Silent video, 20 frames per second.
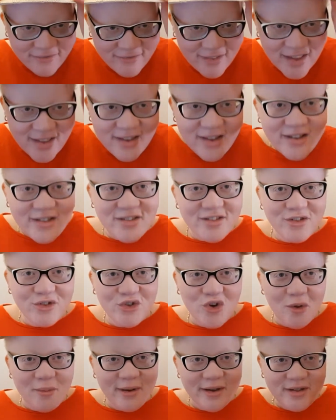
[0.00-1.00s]
it does the
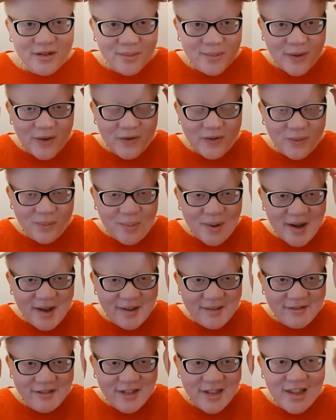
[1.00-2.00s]
job, I suppose, but
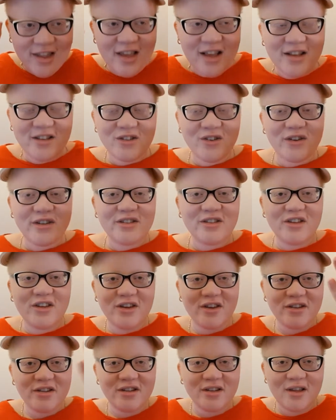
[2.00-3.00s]
it's not as
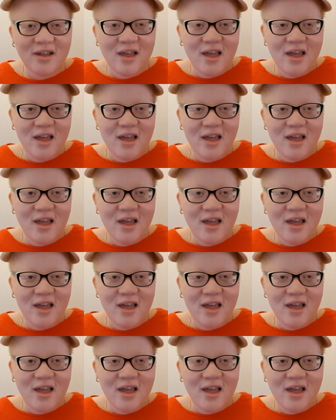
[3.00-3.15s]
good.